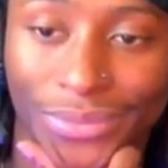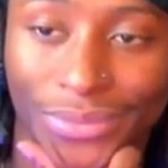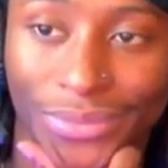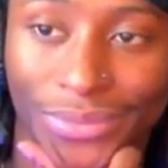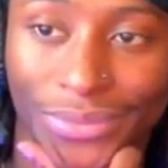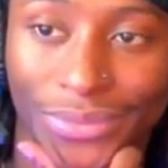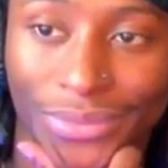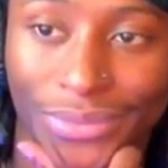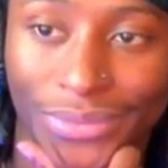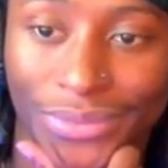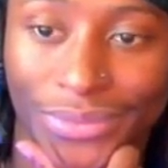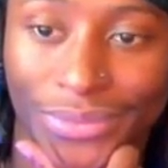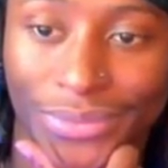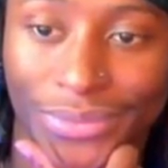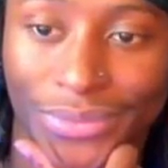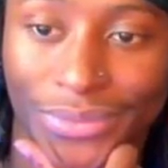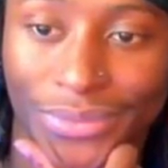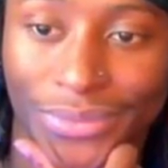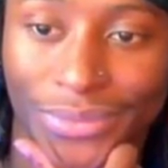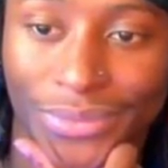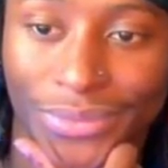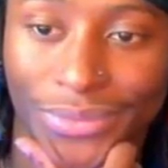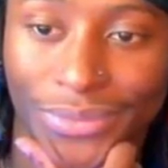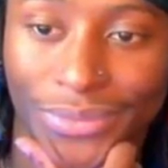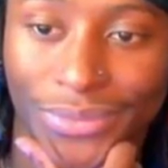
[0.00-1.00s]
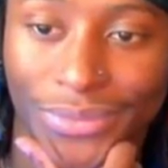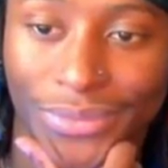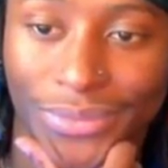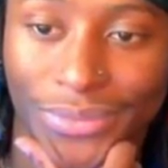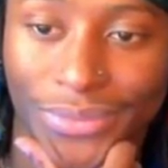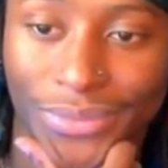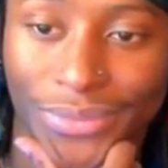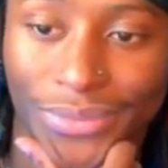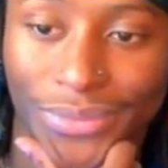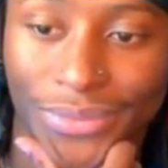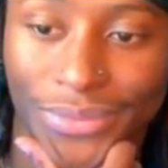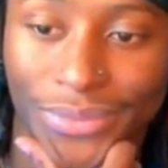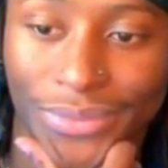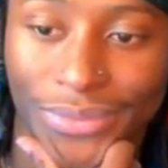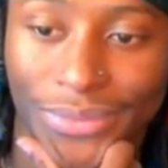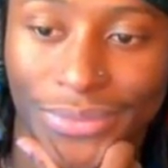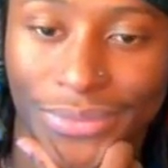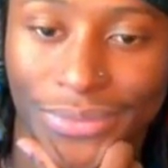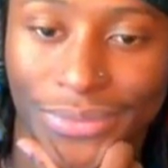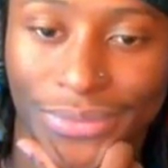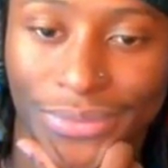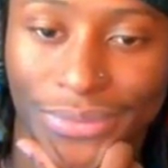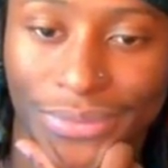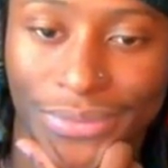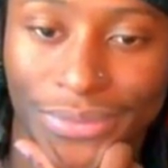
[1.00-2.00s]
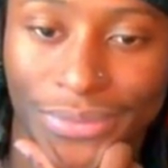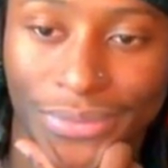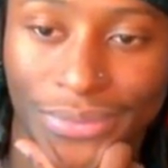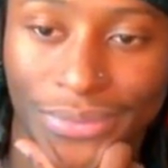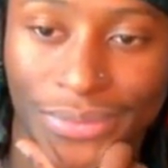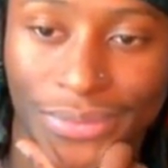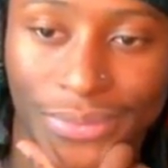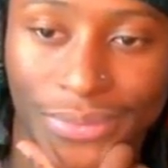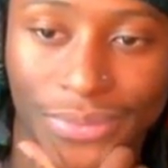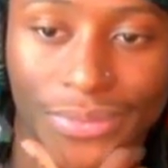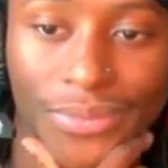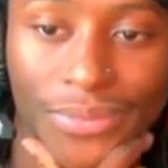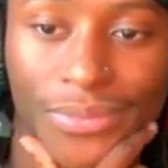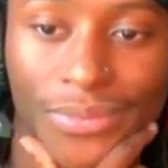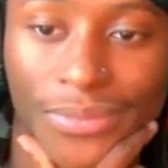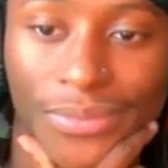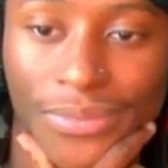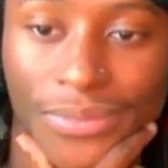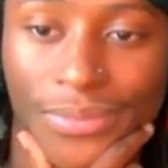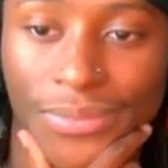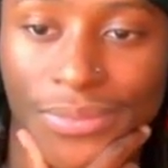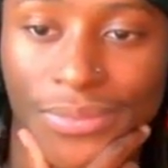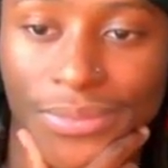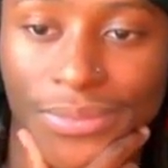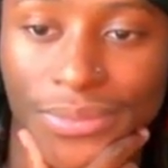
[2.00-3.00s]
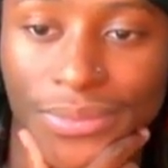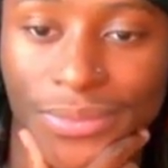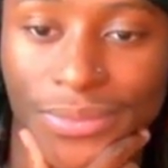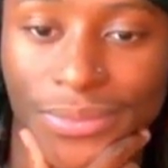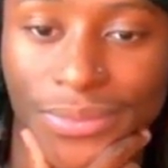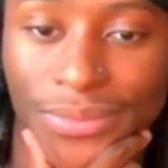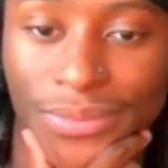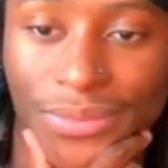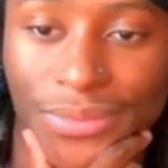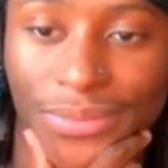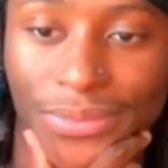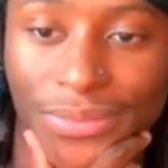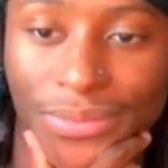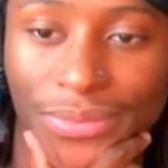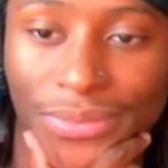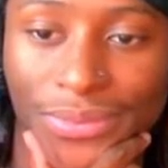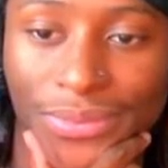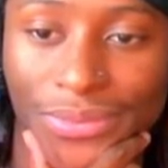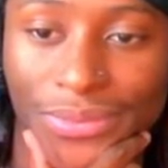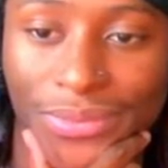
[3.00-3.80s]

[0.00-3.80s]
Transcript: No words are spoken by the person on screen.